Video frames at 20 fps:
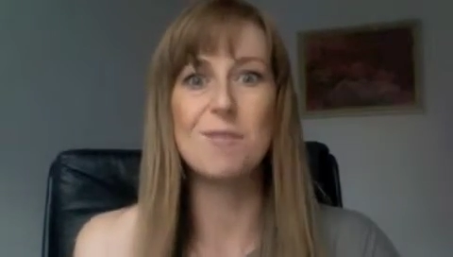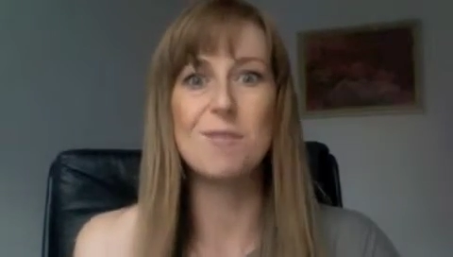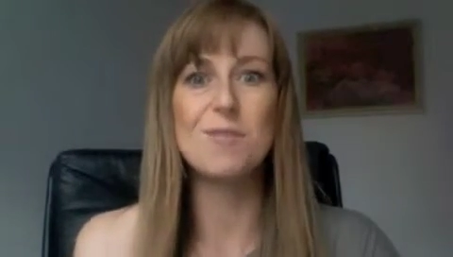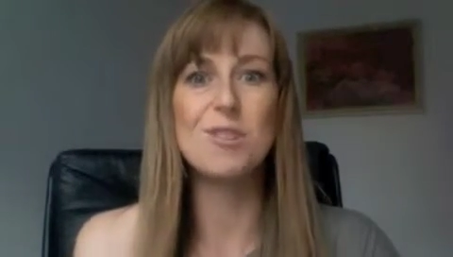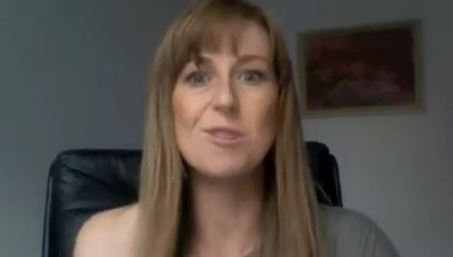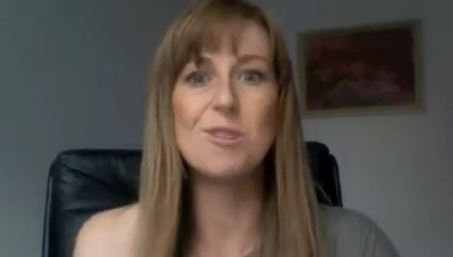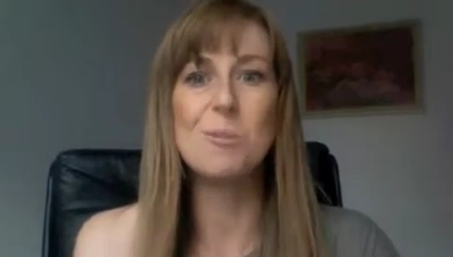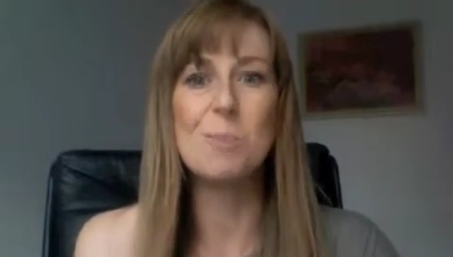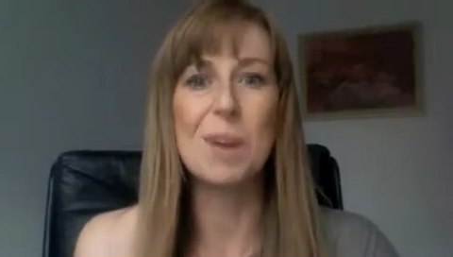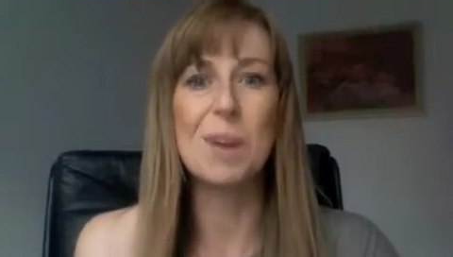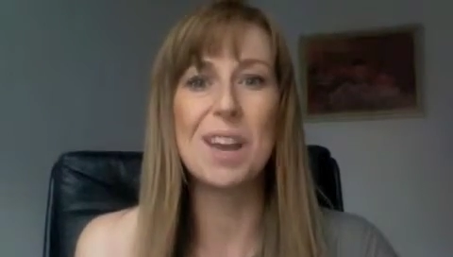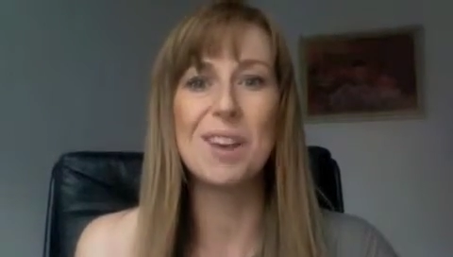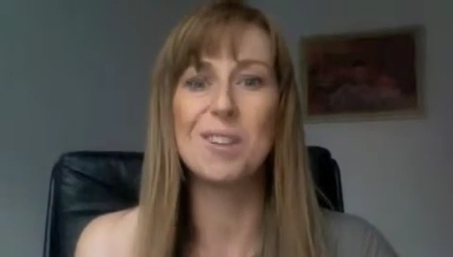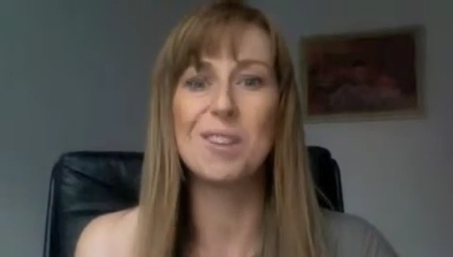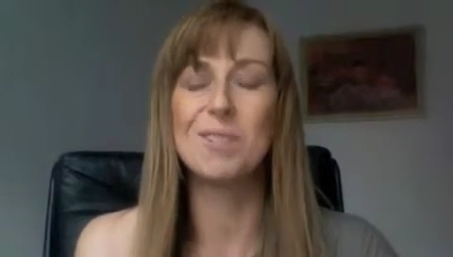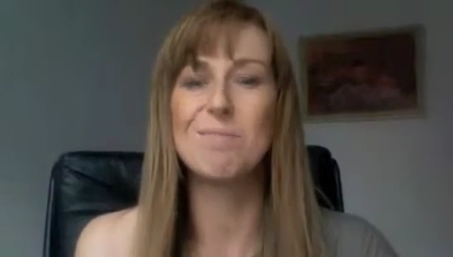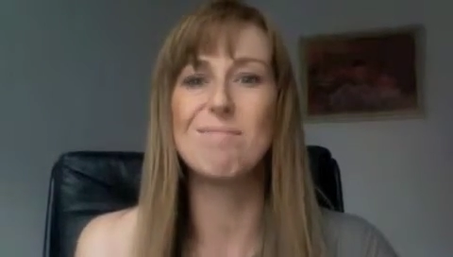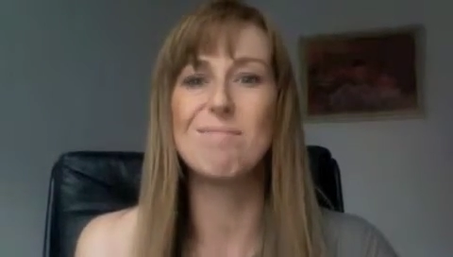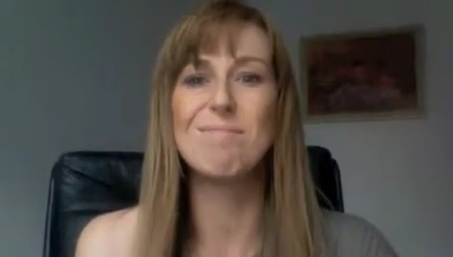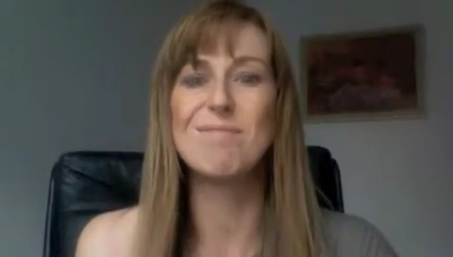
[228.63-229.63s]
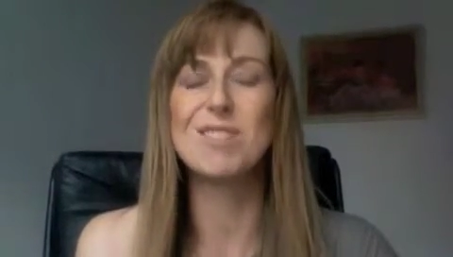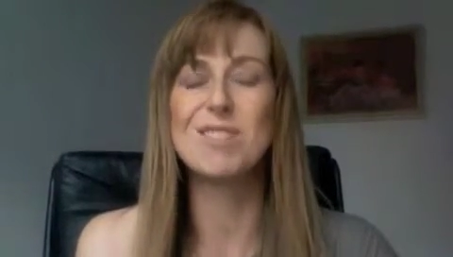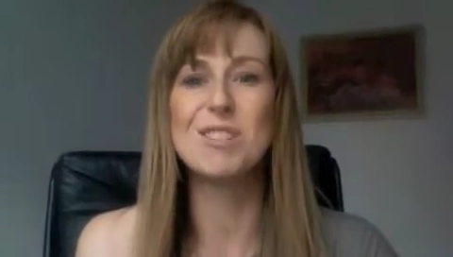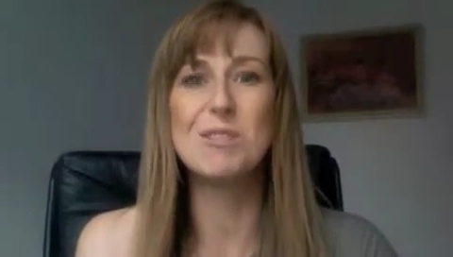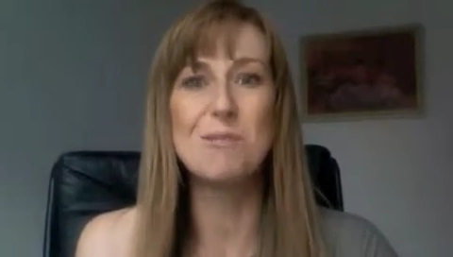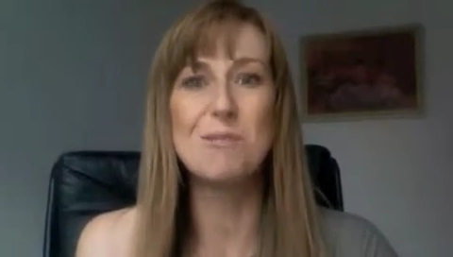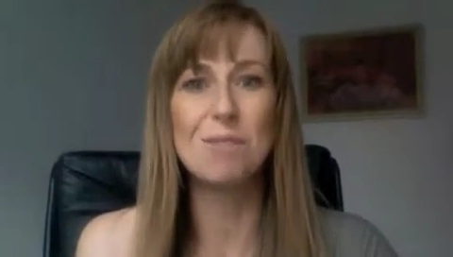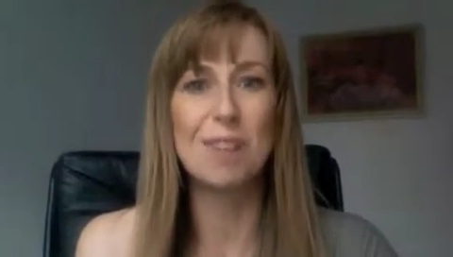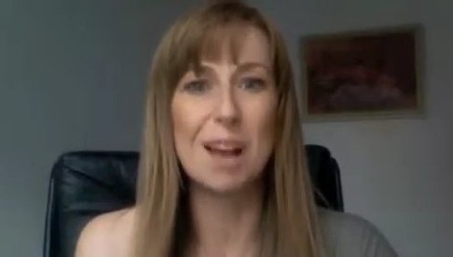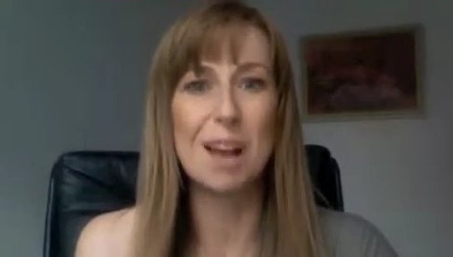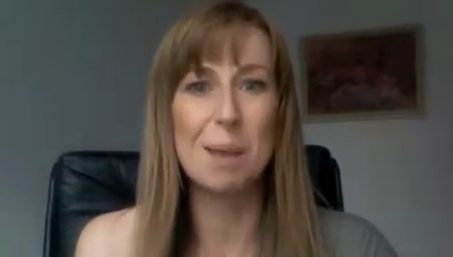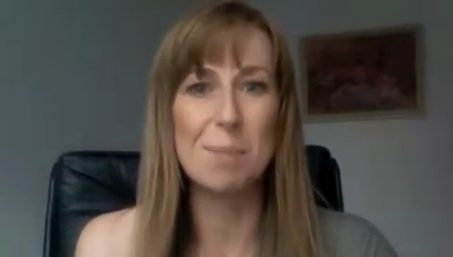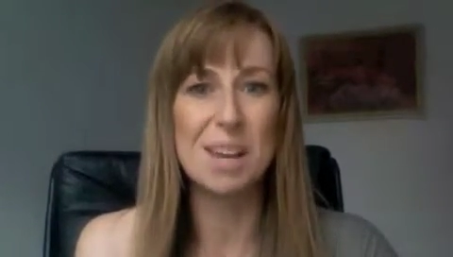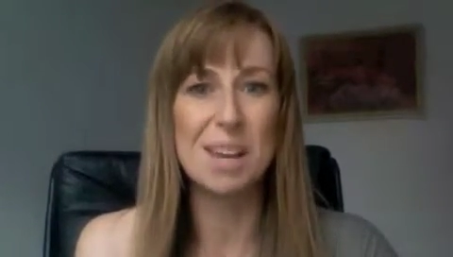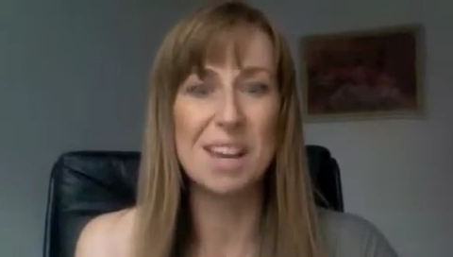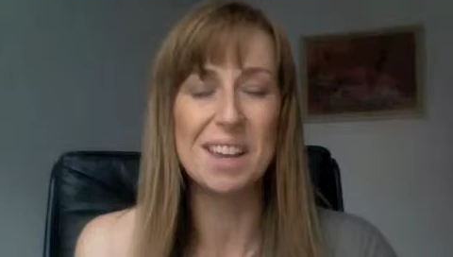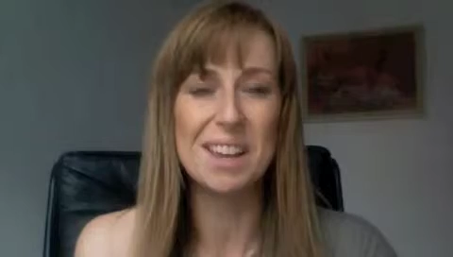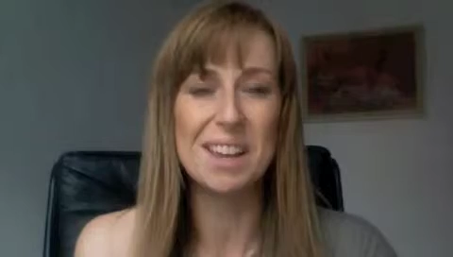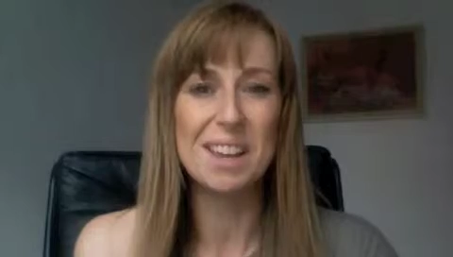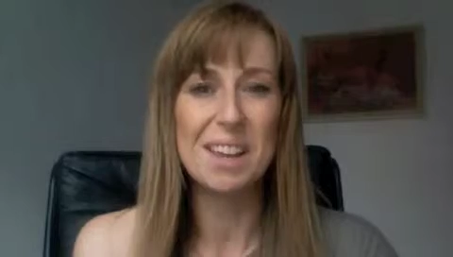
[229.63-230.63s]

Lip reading: too pale, too flabby.